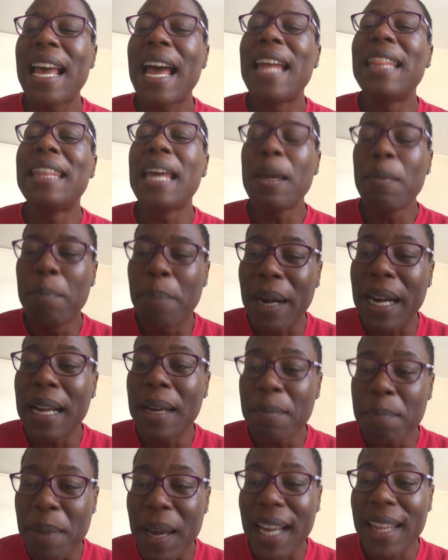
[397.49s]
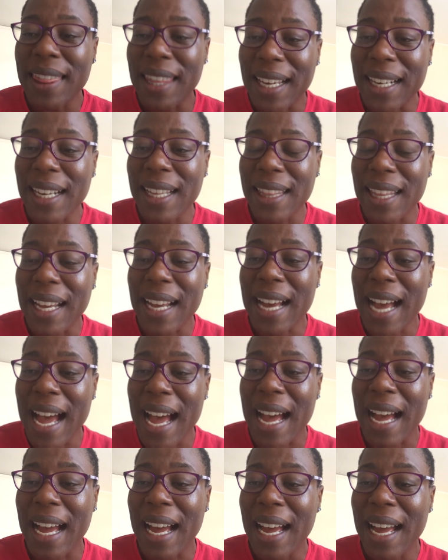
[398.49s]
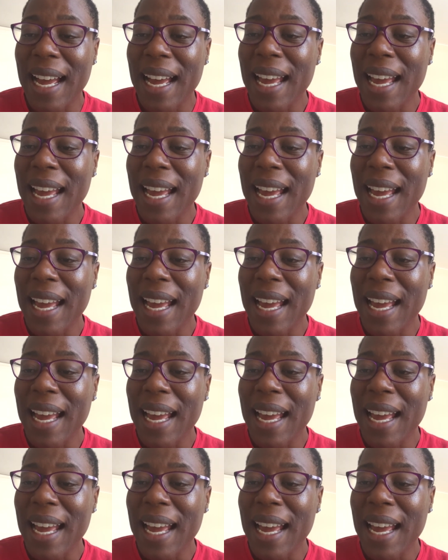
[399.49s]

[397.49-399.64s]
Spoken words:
they bring back the car.